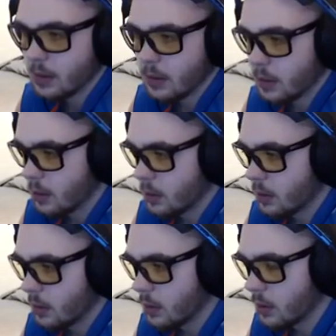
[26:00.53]

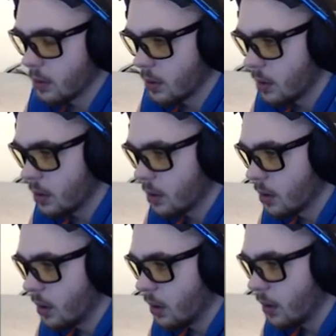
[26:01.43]

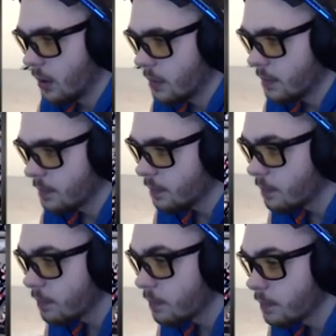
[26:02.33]

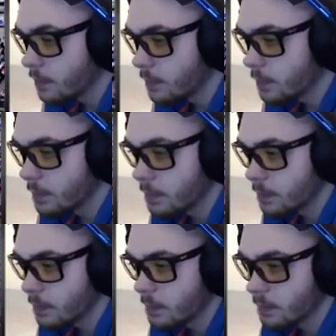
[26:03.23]

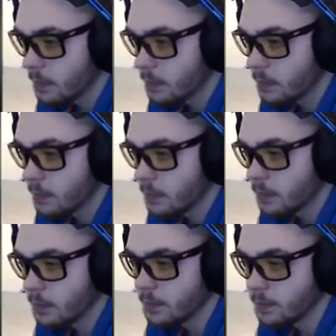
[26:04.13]

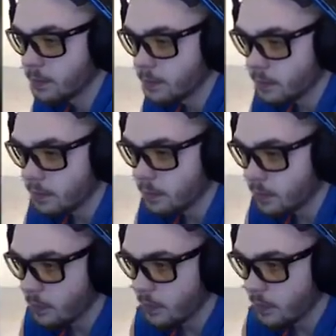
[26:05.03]
Nobody speaks.